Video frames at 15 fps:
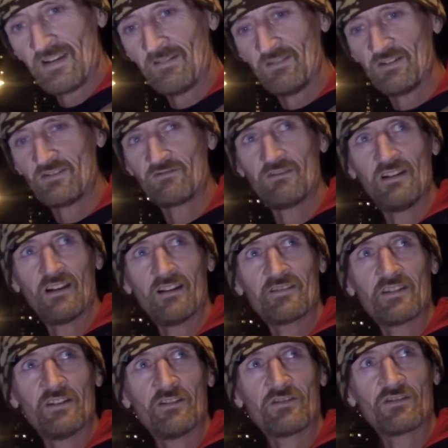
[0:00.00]
having street
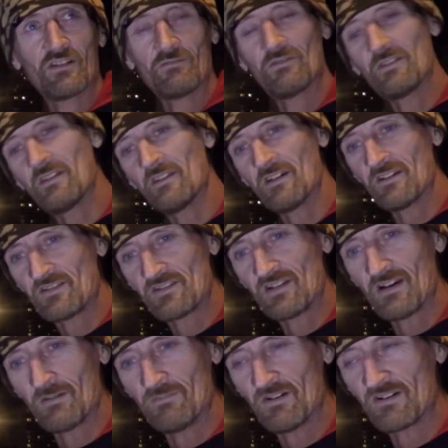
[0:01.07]
lights in the shot with the nice
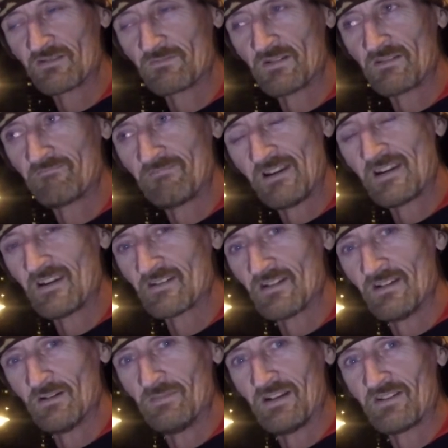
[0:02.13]
starburst, but it gets a
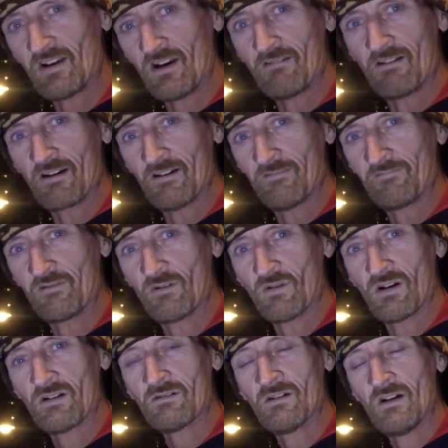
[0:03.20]
little bit tiring after a
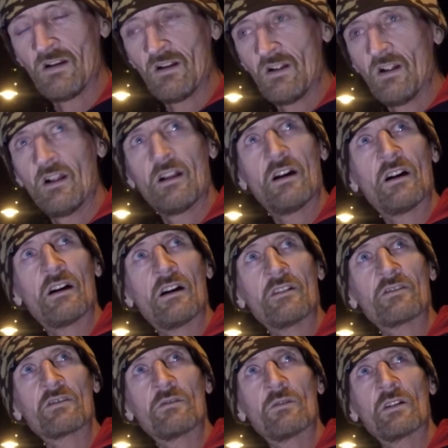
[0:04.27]
while.
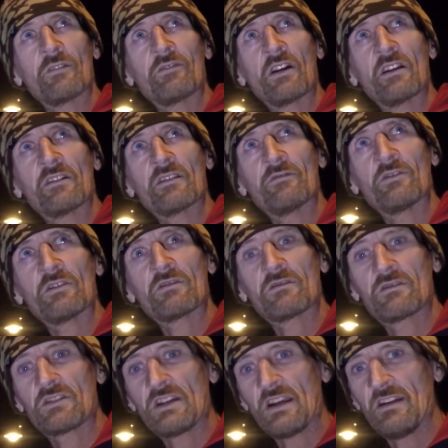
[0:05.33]
And so what I've done is I've just
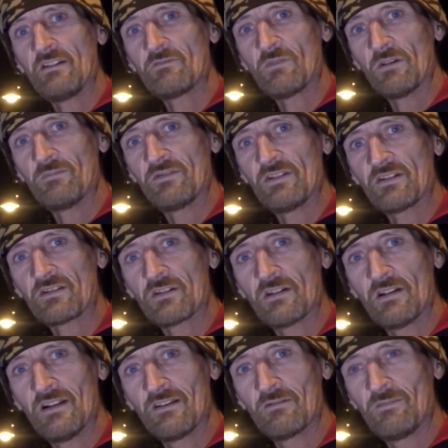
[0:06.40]
changed my position a little